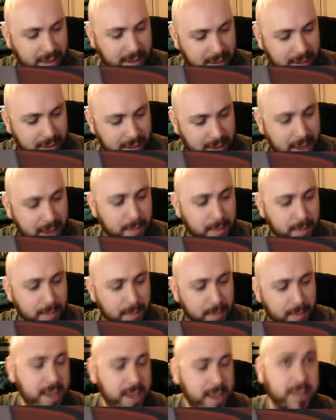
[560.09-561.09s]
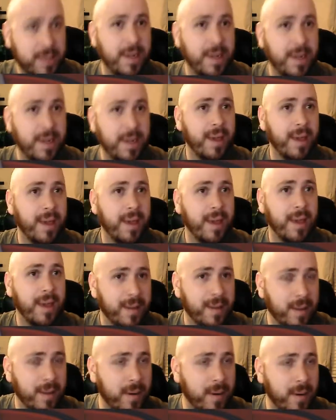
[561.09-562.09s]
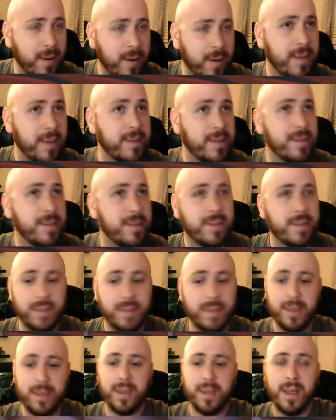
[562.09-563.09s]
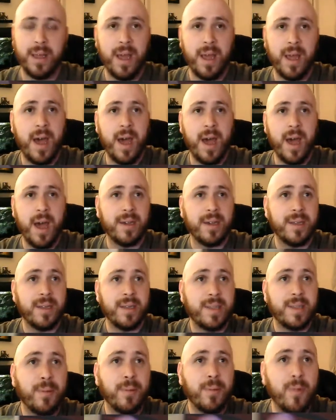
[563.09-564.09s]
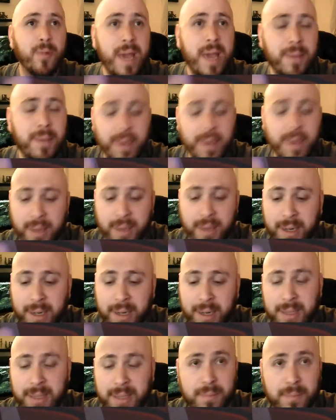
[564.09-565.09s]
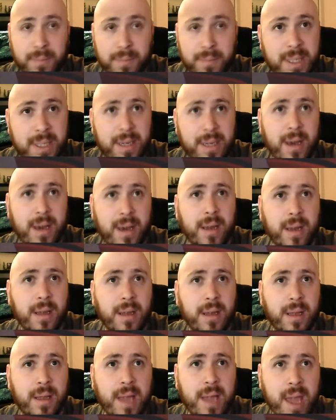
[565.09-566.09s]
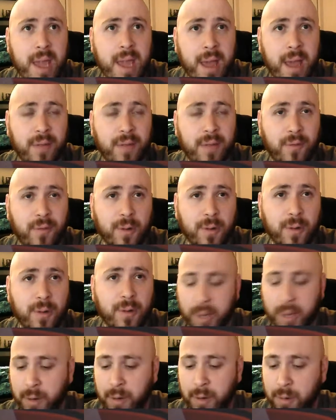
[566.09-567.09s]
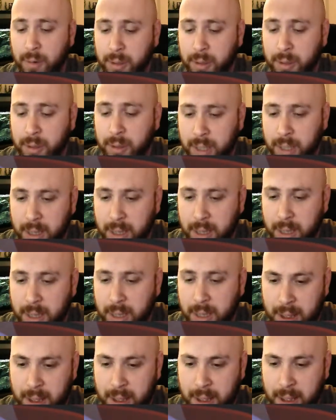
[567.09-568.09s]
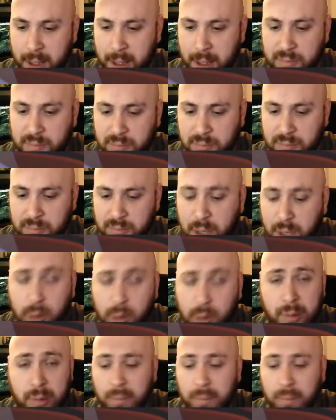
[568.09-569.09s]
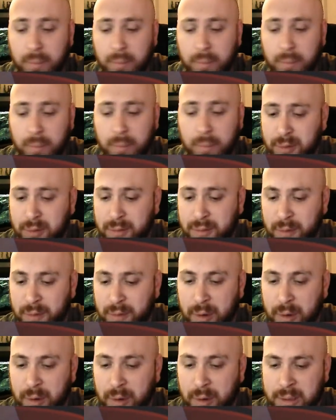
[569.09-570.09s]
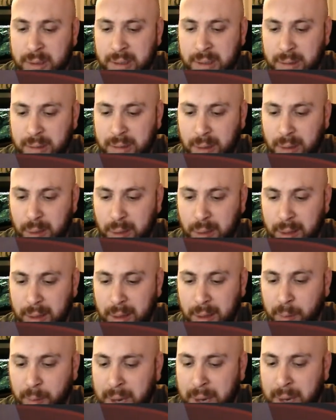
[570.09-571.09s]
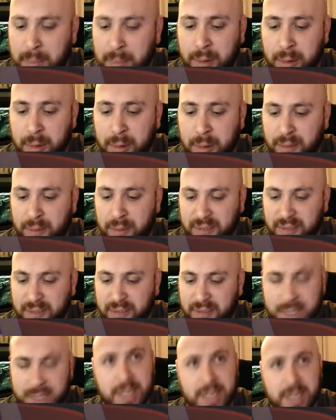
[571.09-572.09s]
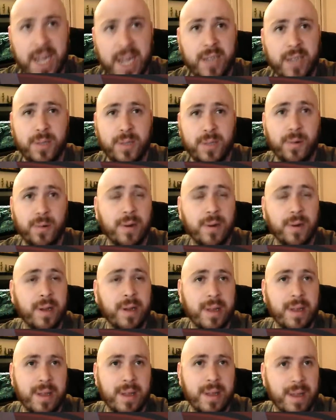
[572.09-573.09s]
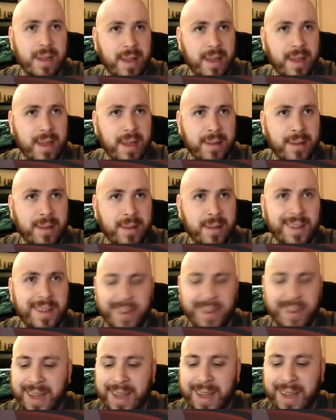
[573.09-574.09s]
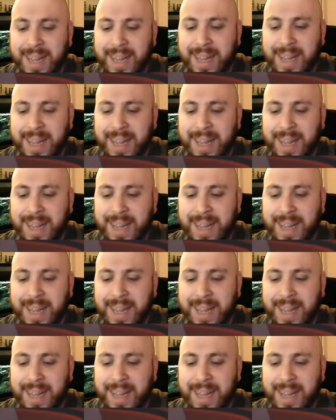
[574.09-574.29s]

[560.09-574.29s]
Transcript: I'm a mess today. All right, let's see. Double whammy. It is miscut and 4 square corners. Really cool, beautiful foil with the rainbow face of dinosaur. Look at that.